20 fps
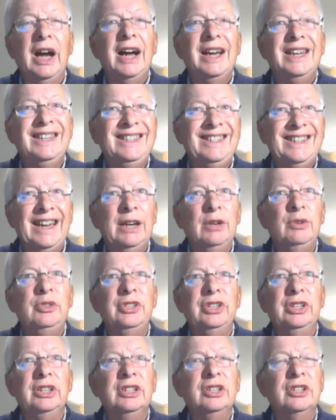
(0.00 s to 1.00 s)
I doubt
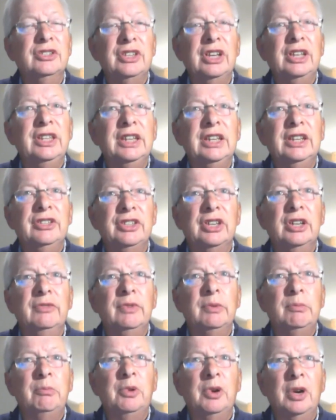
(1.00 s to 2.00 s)
it because I think it's
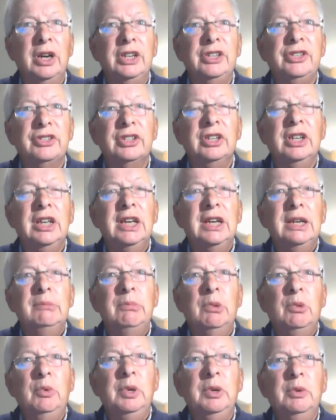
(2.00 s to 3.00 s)
overpriced,
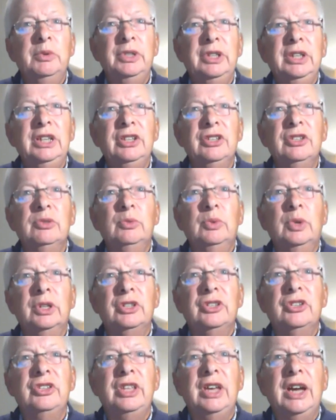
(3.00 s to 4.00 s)
but we would need to
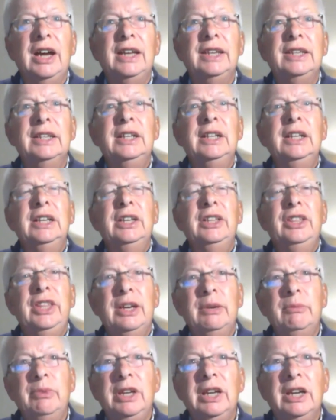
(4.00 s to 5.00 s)
watch that.
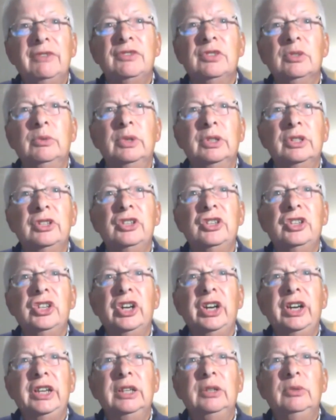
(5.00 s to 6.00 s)
Then we have to watch
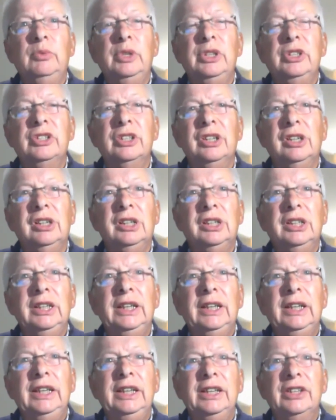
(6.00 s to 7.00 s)
China, which
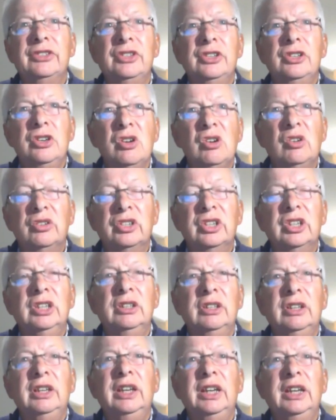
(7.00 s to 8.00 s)
clearly is not
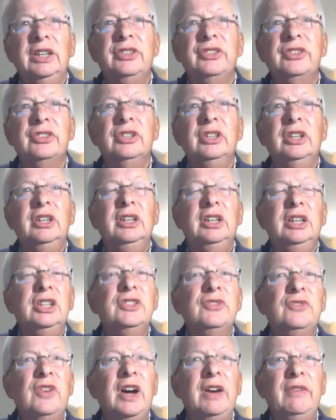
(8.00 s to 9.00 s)
going to hit
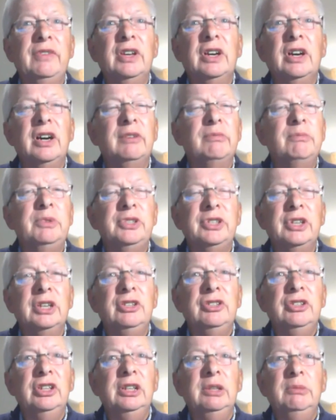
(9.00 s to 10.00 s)
its 5.5%
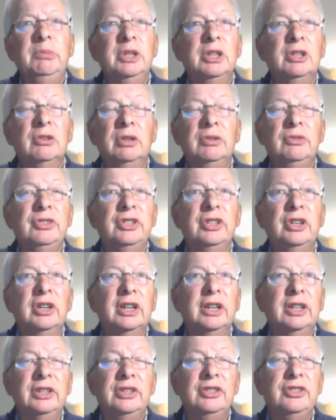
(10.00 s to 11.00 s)
GDP growth
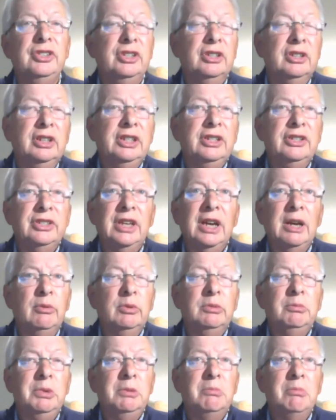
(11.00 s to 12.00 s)
target this year. At least that
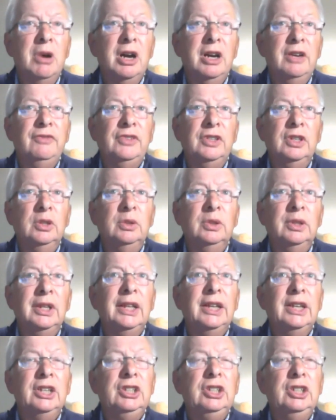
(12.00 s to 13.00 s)
would be my view.
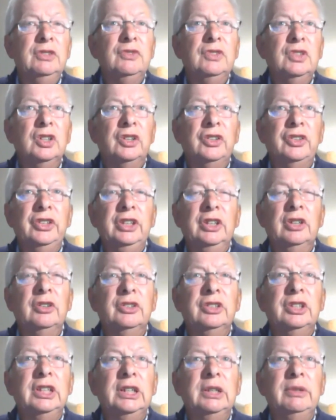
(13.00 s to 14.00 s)
You've got the
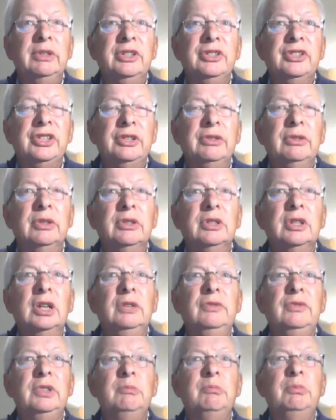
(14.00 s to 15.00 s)
ongoing zero
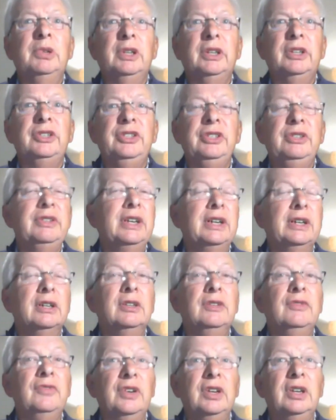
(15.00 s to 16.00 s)
COVID policy. You've now got
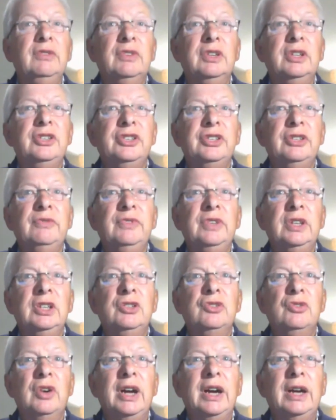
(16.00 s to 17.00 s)
a very, very severe
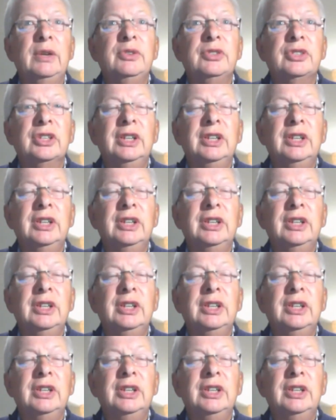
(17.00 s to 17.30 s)
drought.